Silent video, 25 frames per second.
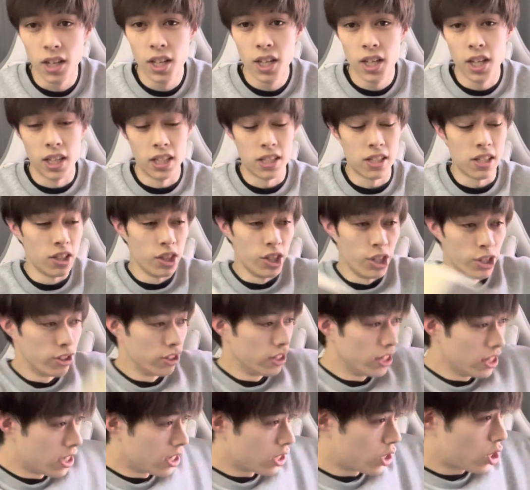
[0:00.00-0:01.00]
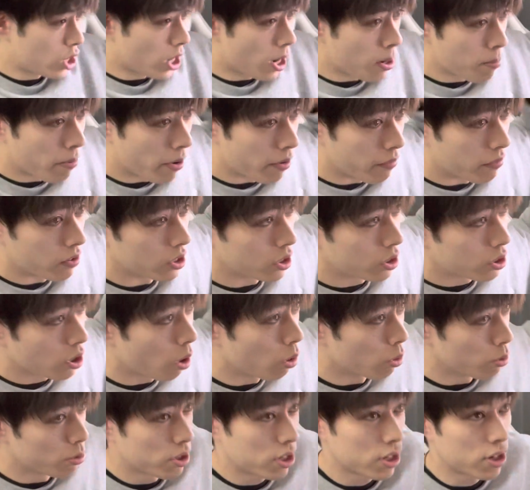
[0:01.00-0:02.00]
It's literally the shape of a
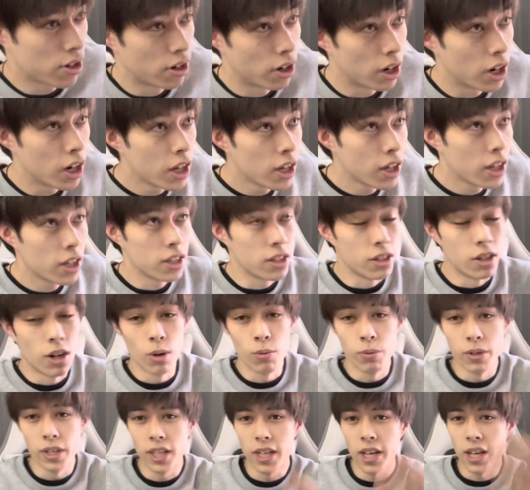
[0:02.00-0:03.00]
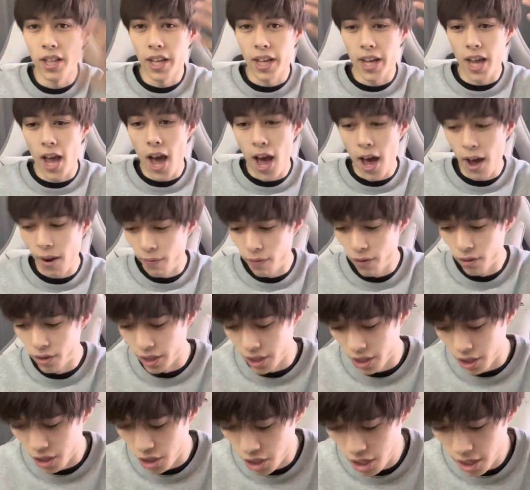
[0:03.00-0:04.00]
toaster. When you get like an
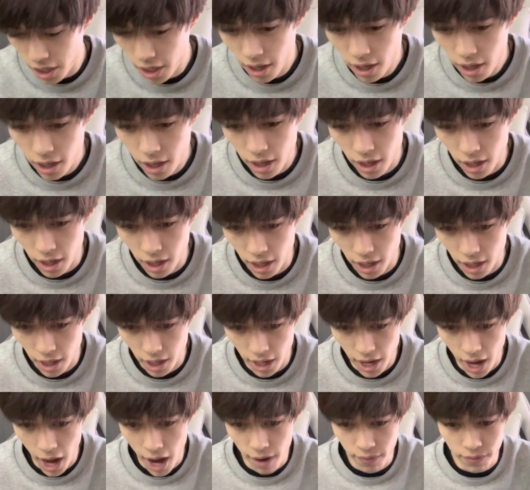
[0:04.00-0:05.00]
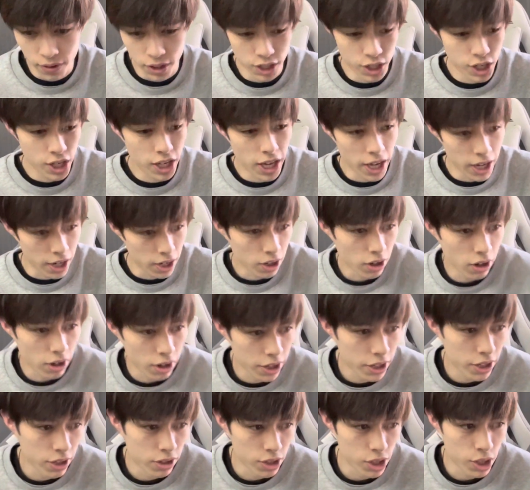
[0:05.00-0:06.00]
average K car
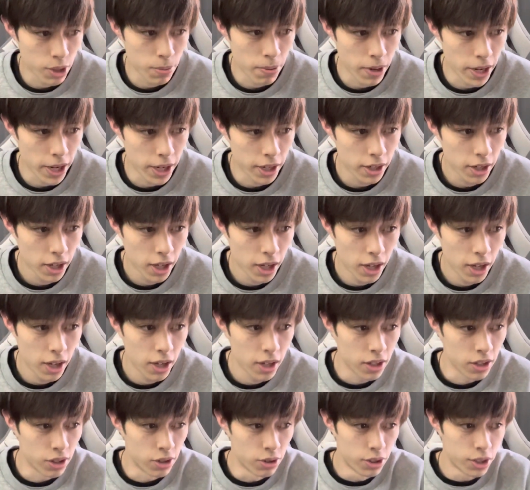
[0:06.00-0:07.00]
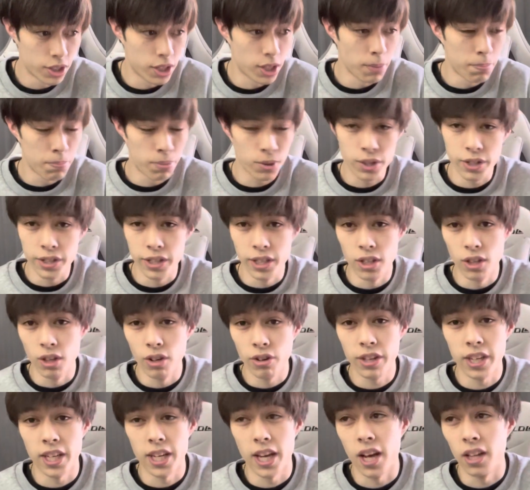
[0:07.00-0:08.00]
here in Japan, you're typically
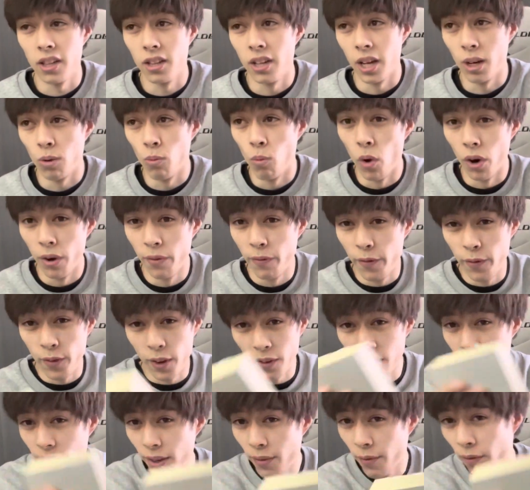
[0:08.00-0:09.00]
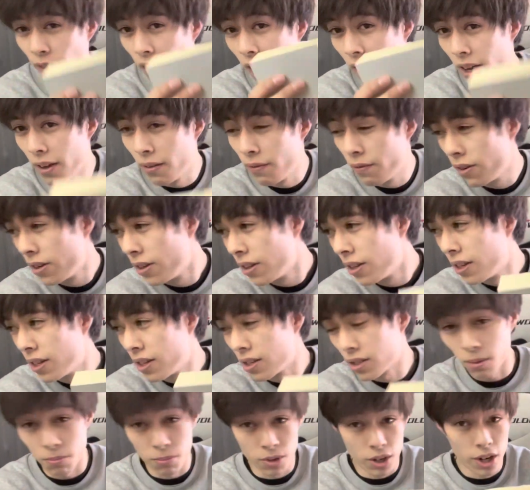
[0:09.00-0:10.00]
looking at like 155,
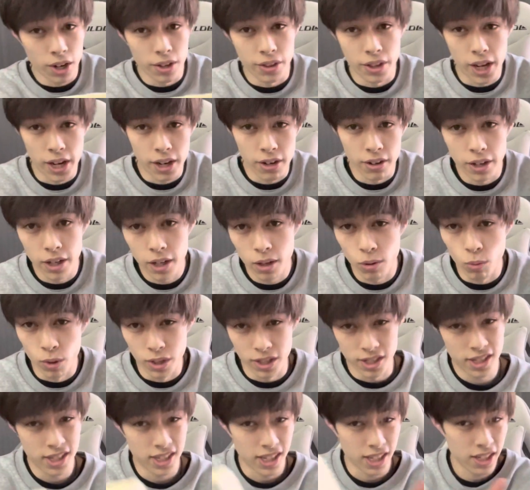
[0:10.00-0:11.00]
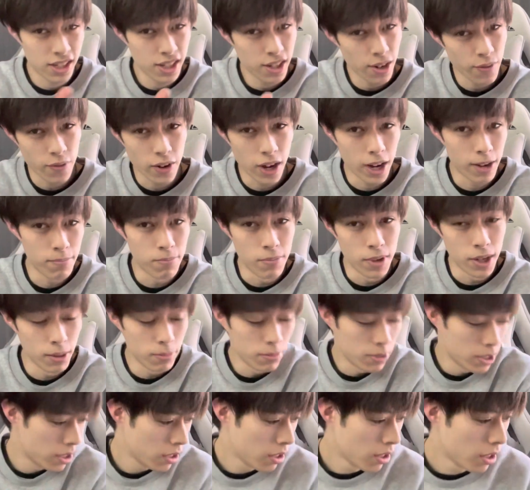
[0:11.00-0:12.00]
somewhere around that area, 165
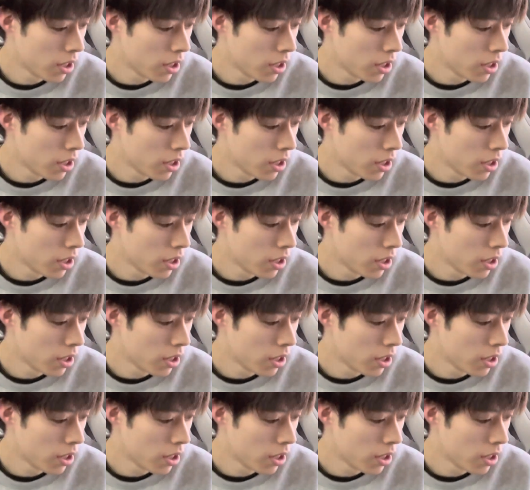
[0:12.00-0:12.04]
maybe.